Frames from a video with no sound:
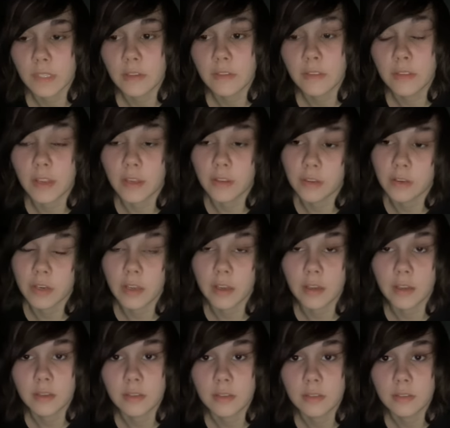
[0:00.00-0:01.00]
The other
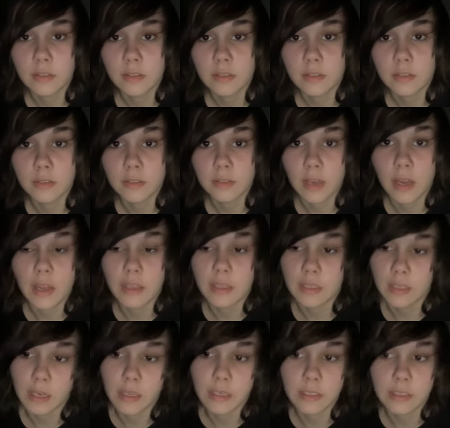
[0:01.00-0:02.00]
day,
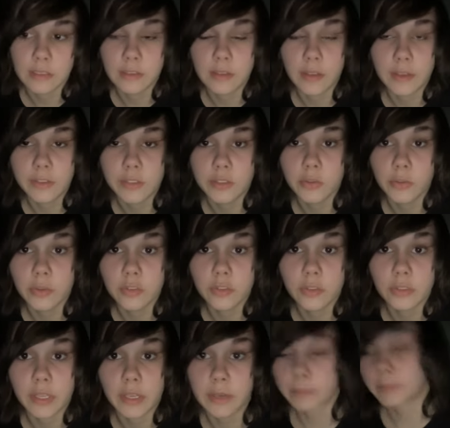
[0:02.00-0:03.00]
I did like 200
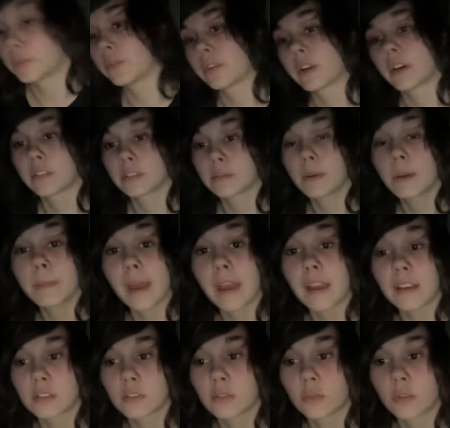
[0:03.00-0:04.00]
lat pull downs. My
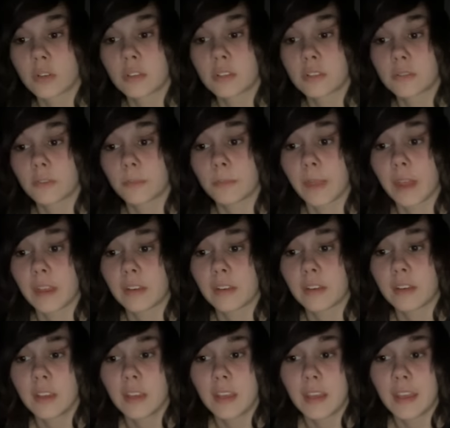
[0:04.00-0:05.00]
back still hurts from that.
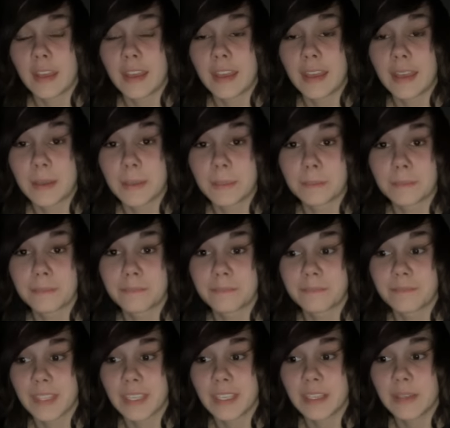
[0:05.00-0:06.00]

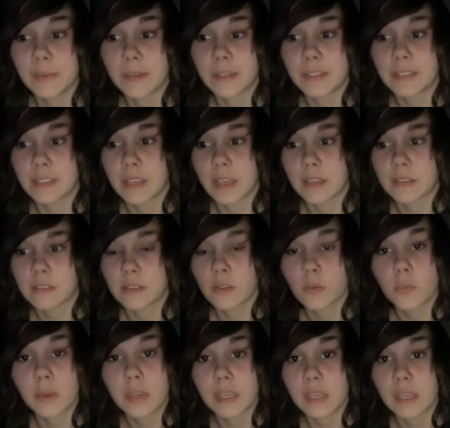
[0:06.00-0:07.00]
Anyways, yeah, it's the
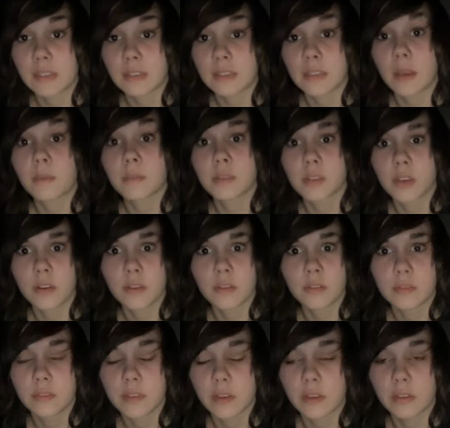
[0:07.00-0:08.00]
weekend, so I'm so
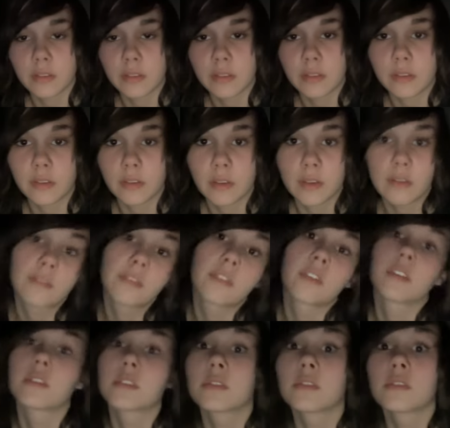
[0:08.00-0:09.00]
totally looking
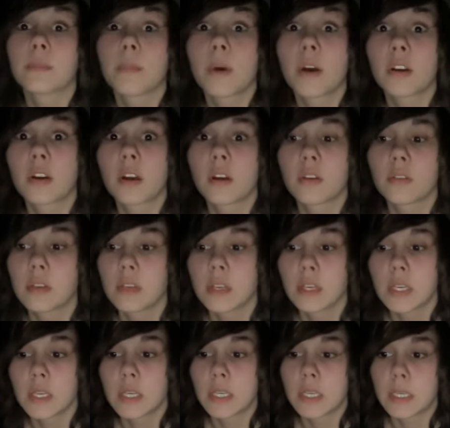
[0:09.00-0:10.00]
forward to tomorrow.
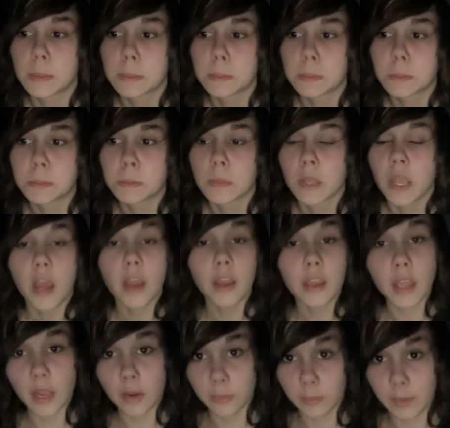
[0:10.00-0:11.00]
Oh
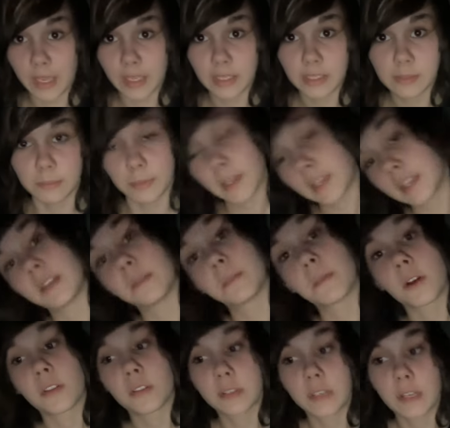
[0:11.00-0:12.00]
yeah, and we had spaghetti
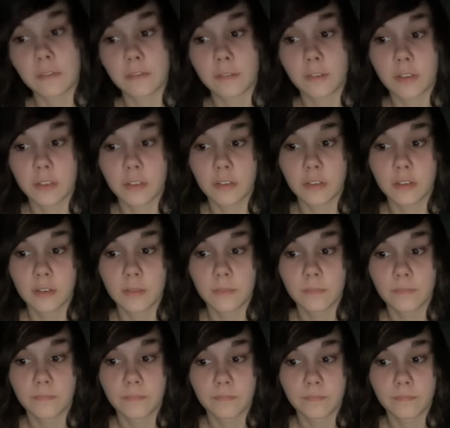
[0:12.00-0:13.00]
bolognese for dinner.
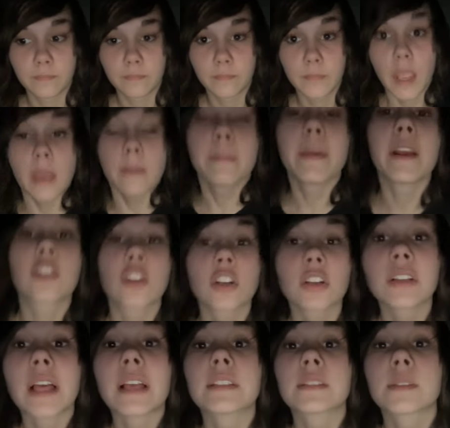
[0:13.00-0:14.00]
Make sure
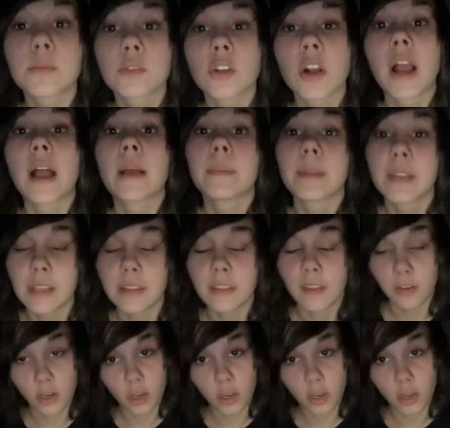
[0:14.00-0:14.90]
to like, subscribe, and hit that